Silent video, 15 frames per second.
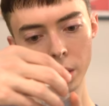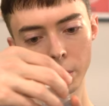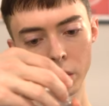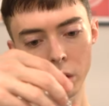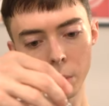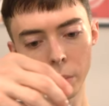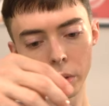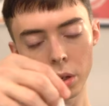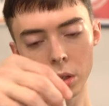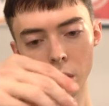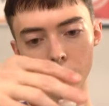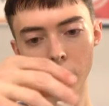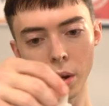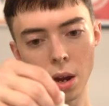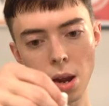I'm just gonna put this
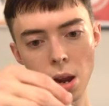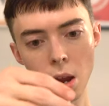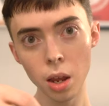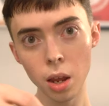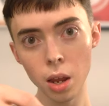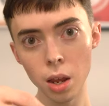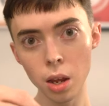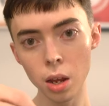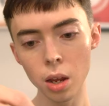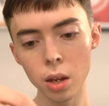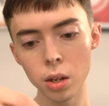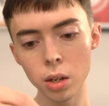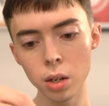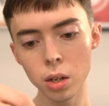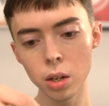on my
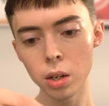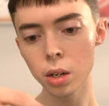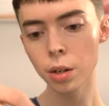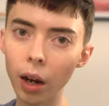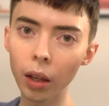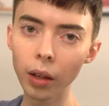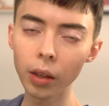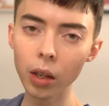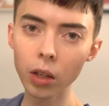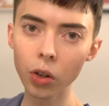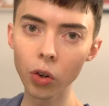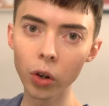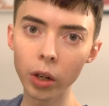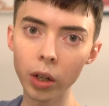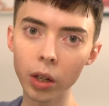hand. I like these
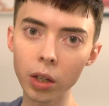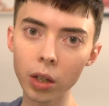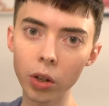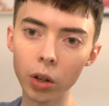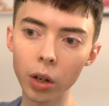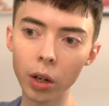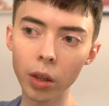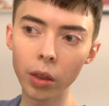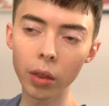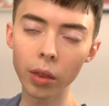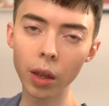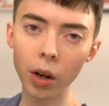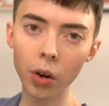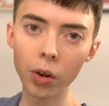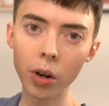ingredients. They,
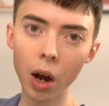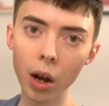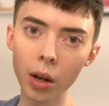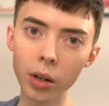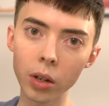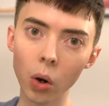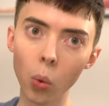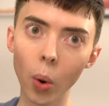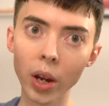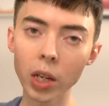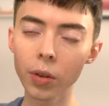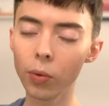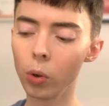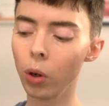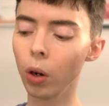they are not
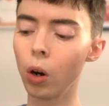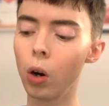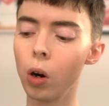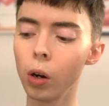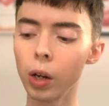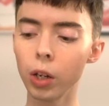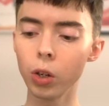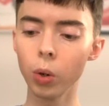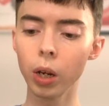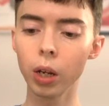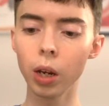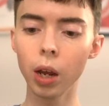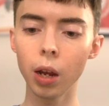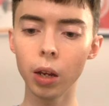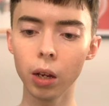wasteful at all because you
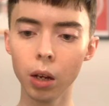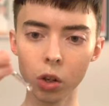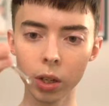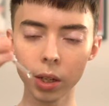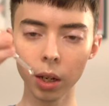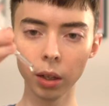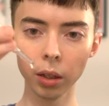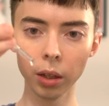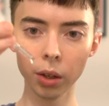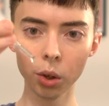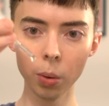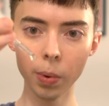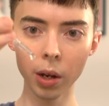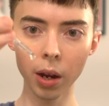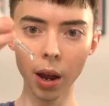can get just a
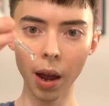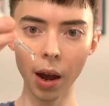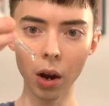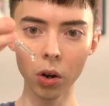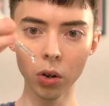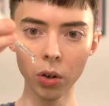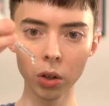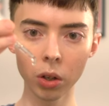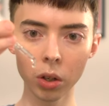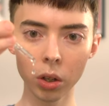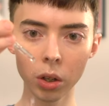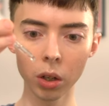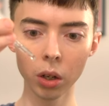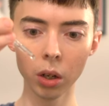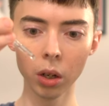little bit out.